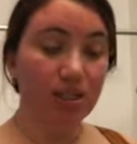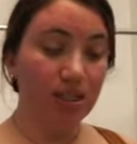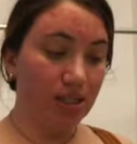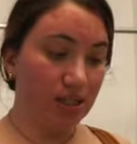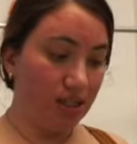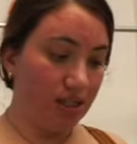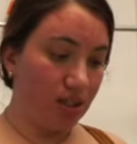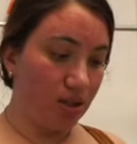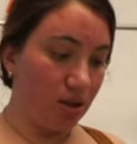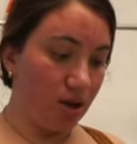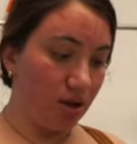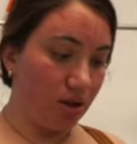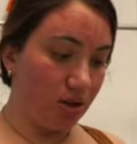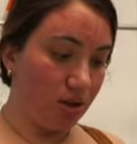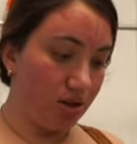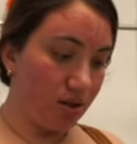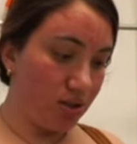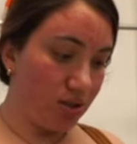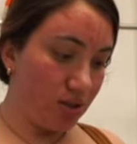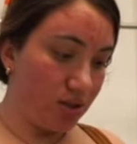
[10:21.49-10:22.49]

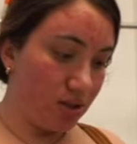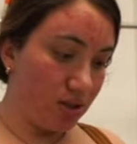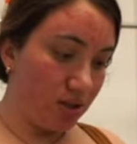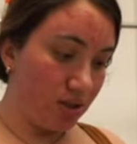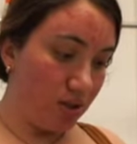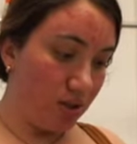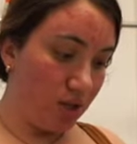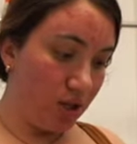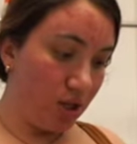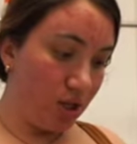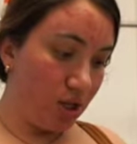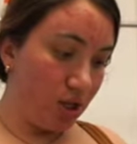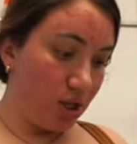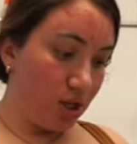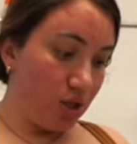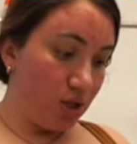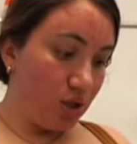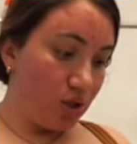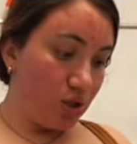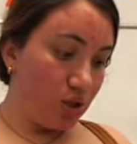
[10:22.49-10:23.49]
$60
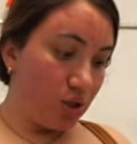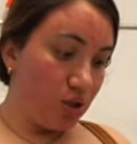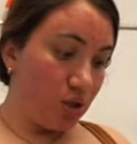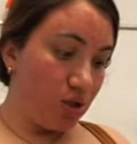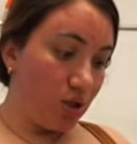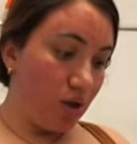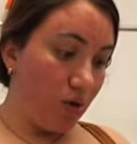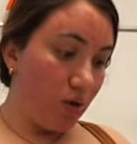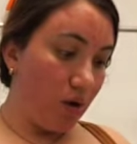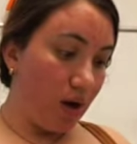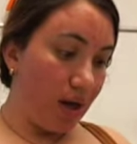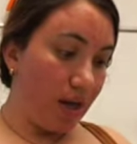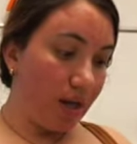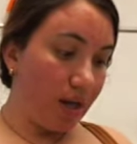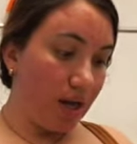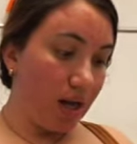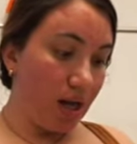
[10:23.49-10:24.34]
so i